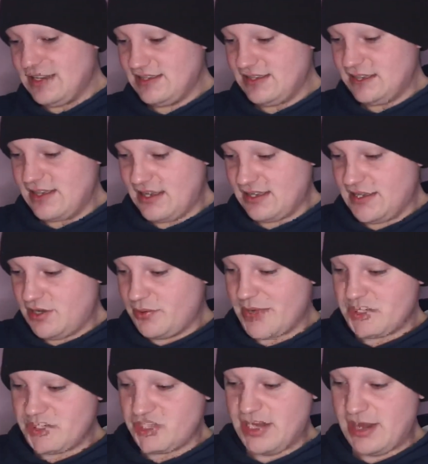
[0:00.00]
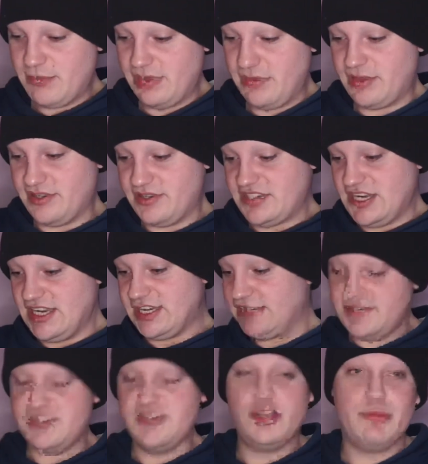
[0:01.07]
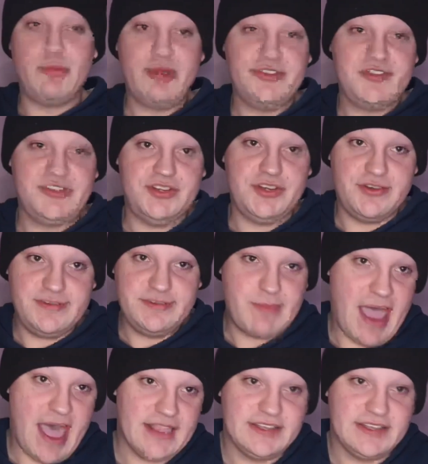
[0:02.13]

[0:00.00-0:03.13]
lucky question number 13, your most used palette.